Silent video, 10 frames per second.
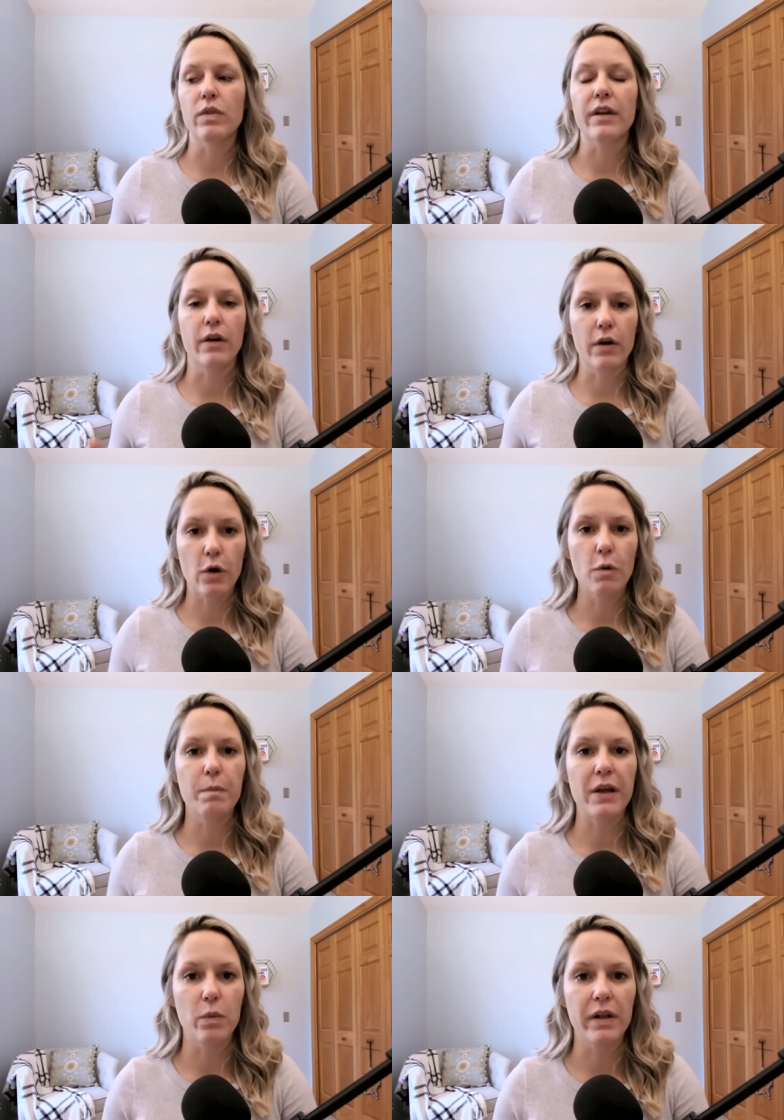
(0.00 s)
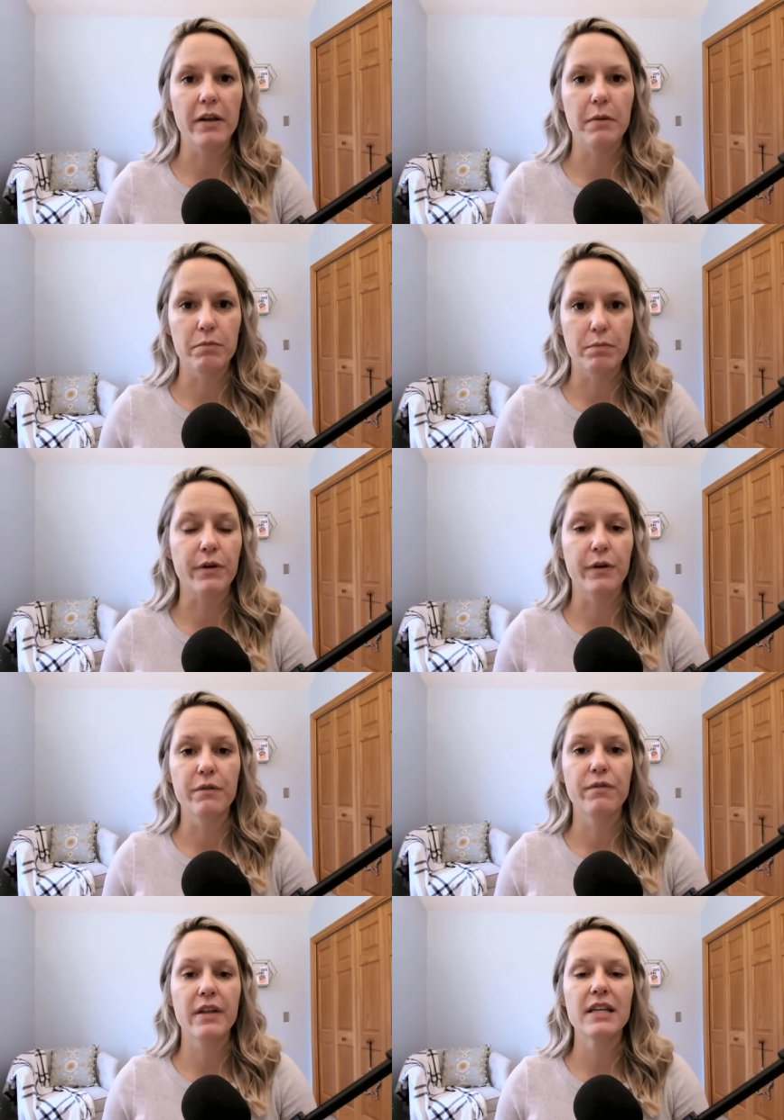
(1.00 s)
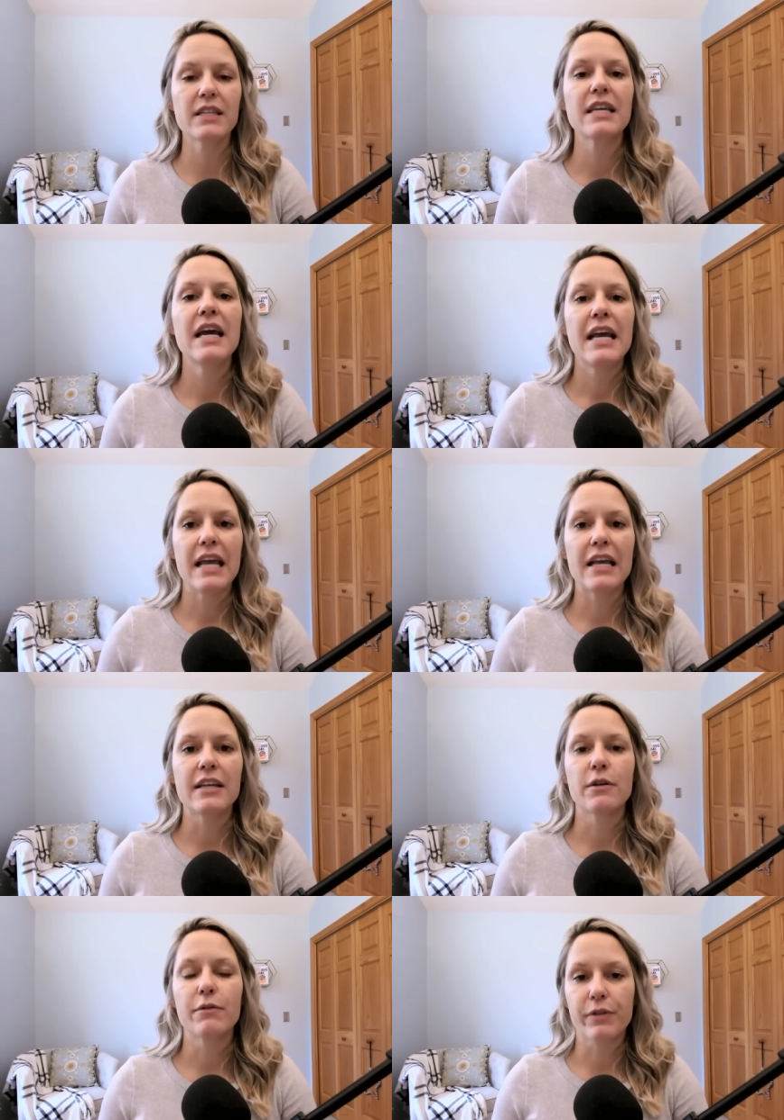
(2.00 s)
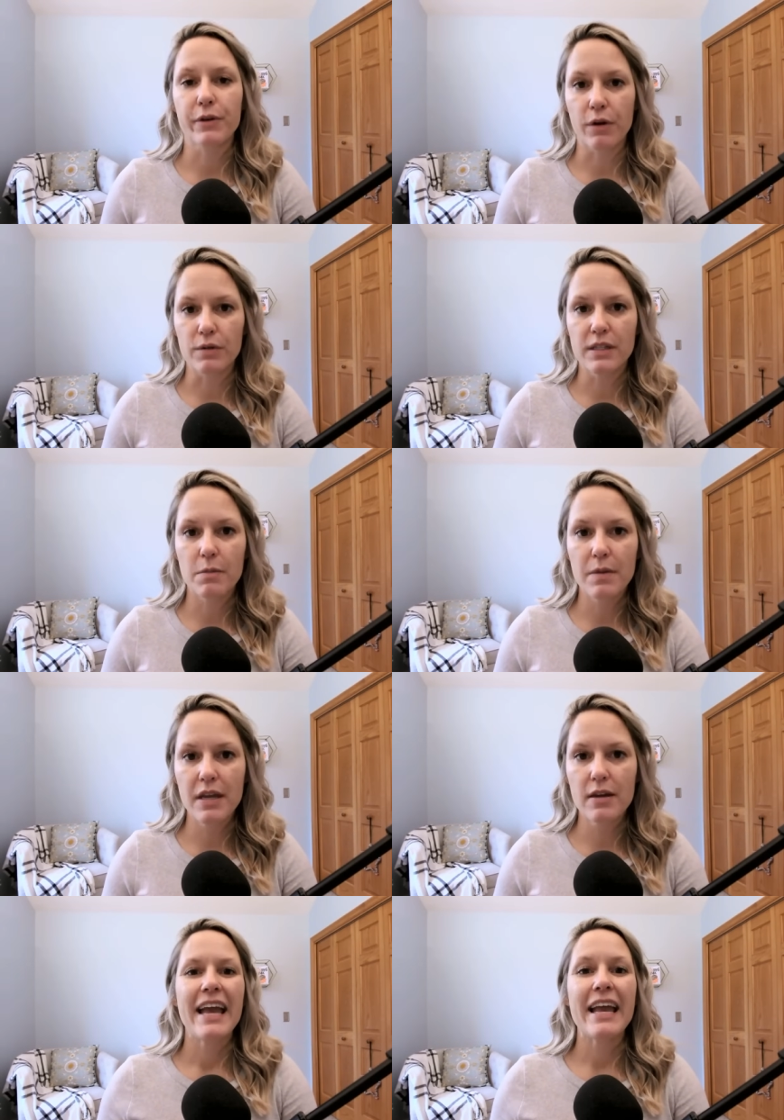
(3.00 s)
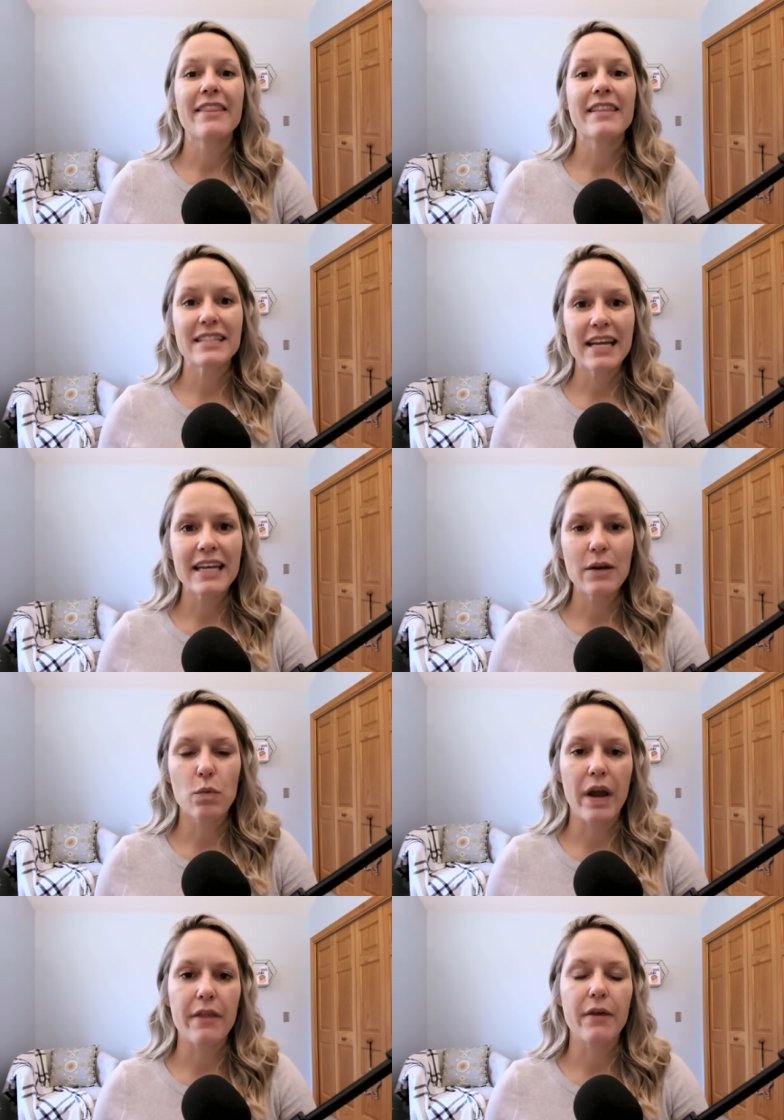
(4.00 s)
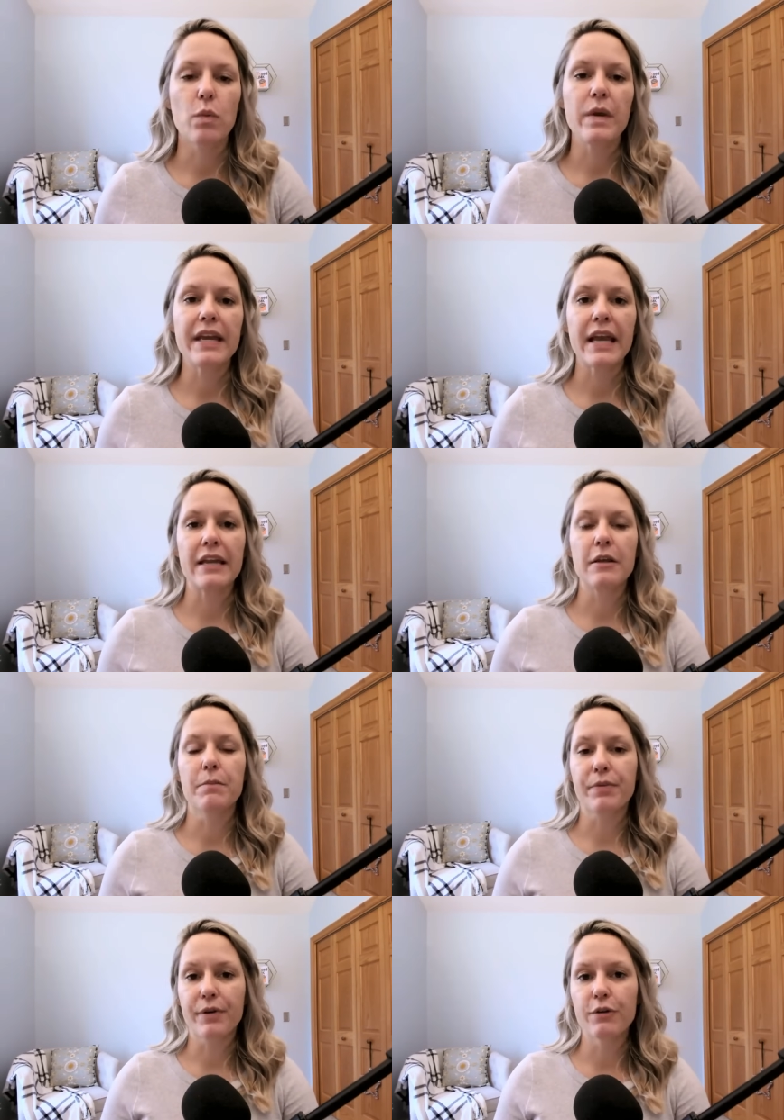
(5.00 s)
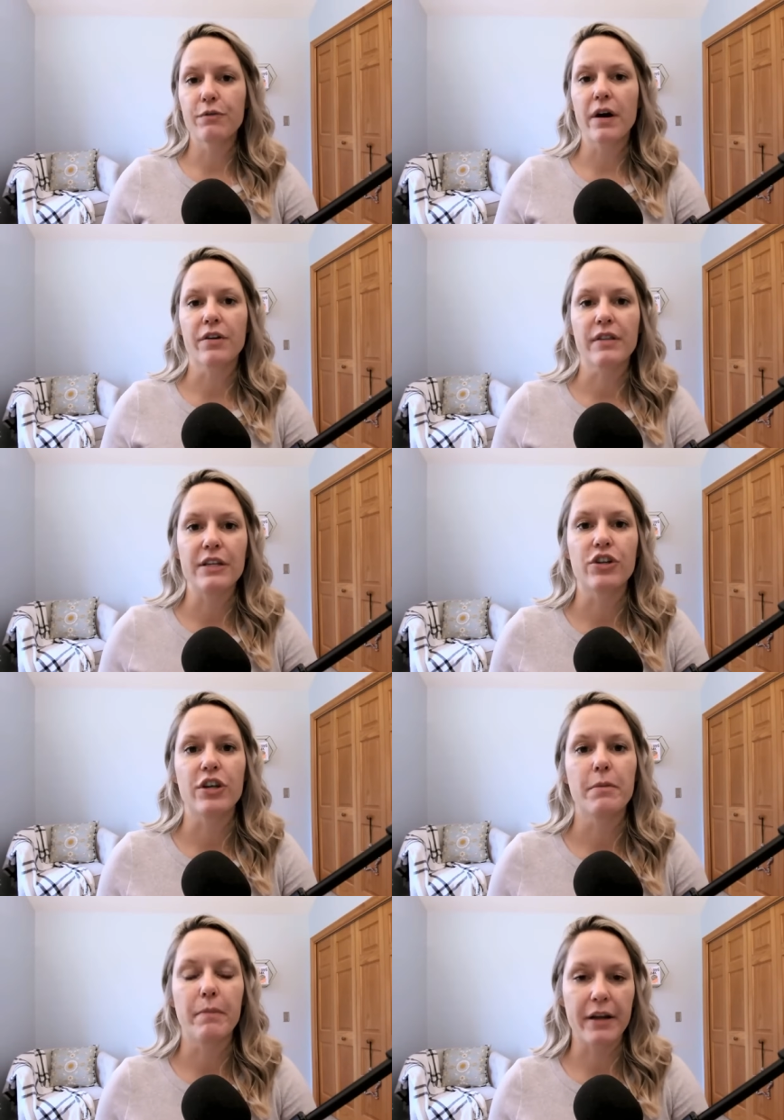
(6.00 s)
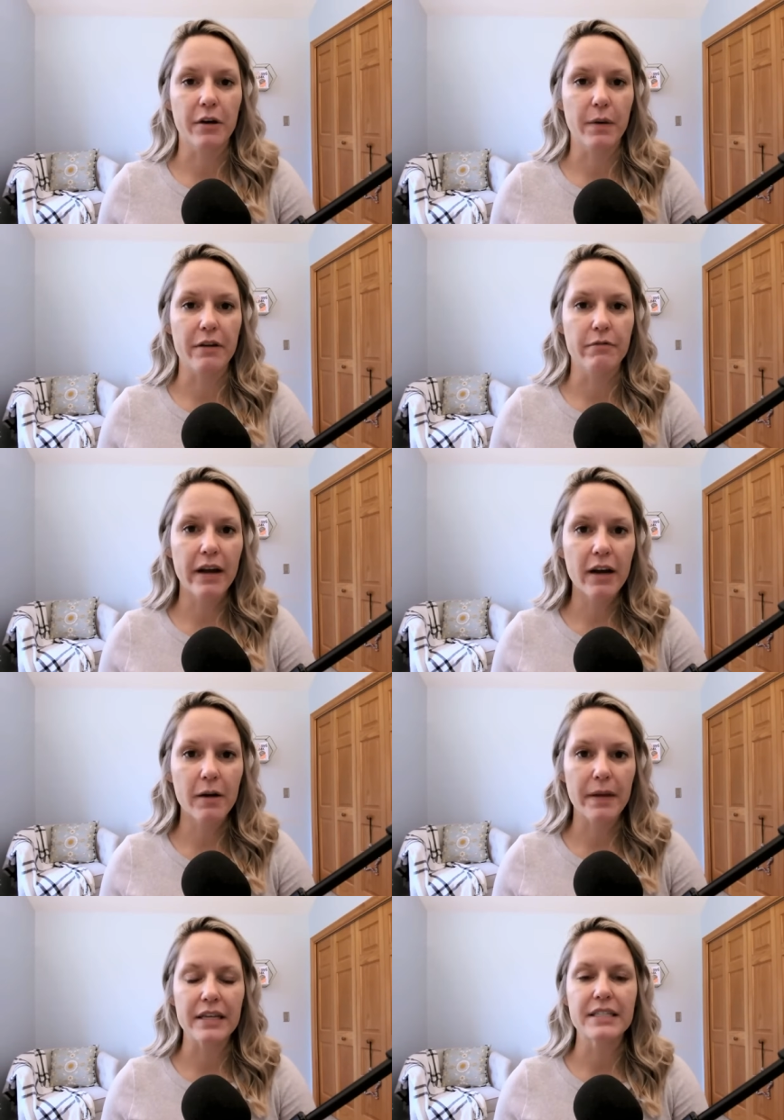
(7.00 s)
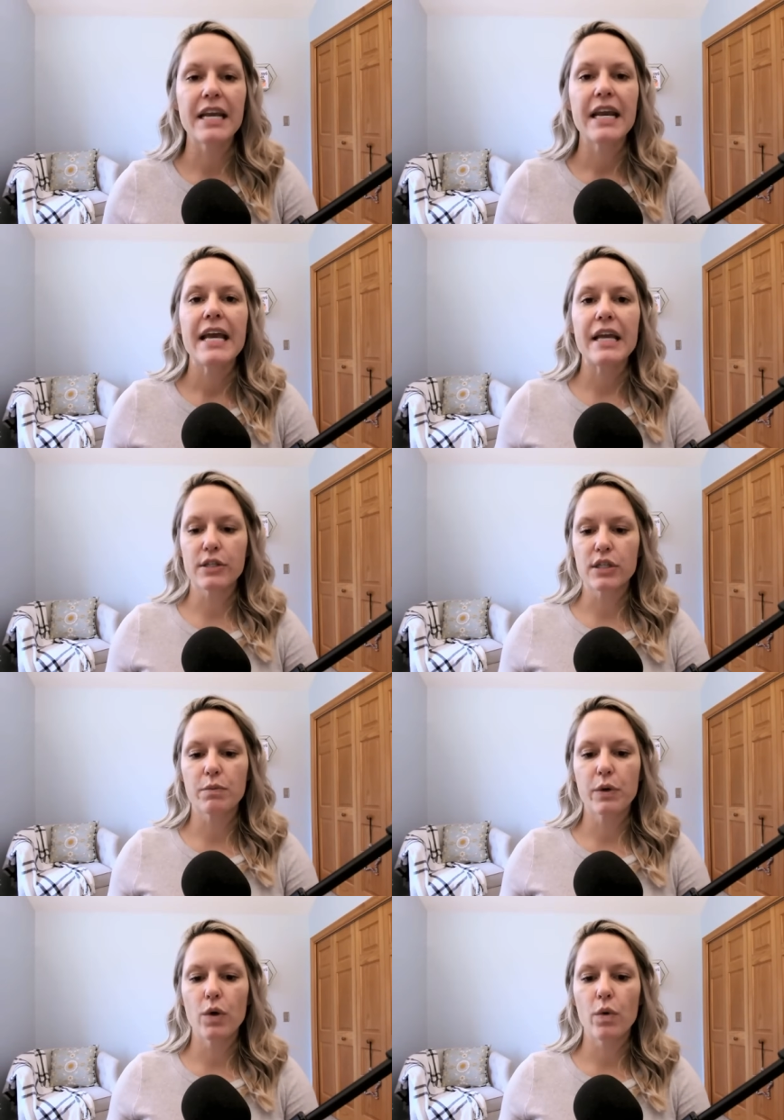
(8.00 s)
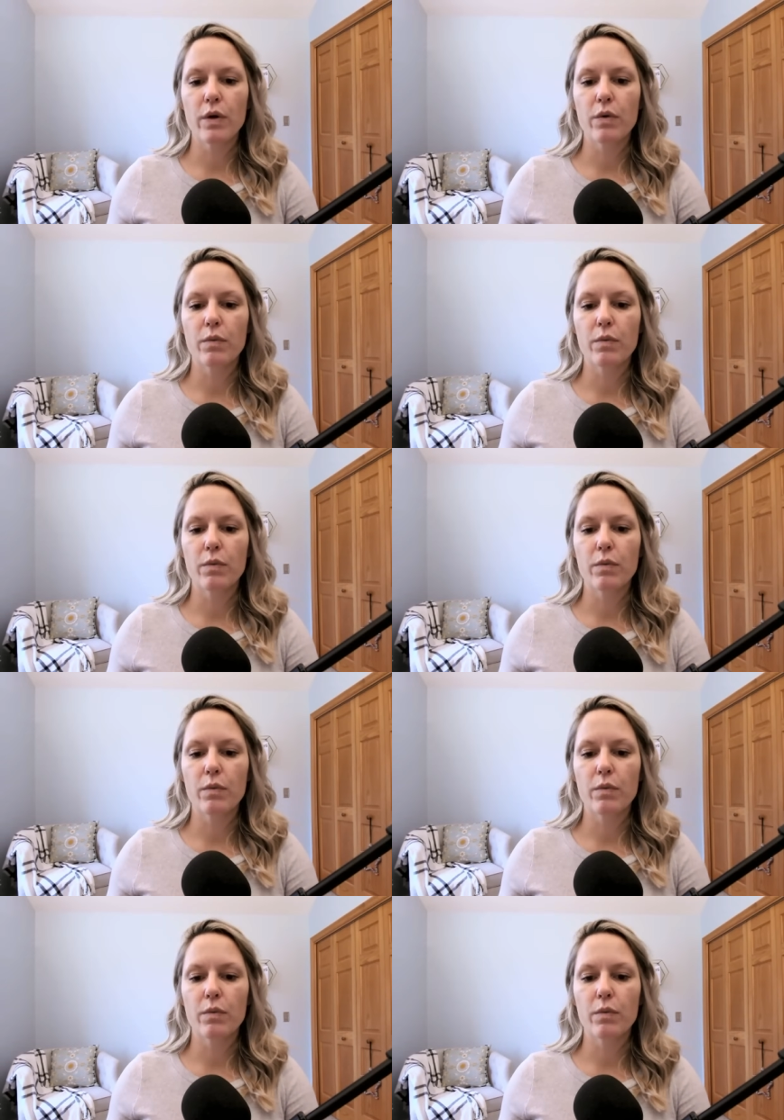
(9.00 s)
they're hoping will improve this is fluorosamine. And the second way that we can improve our lesion microenvironment is through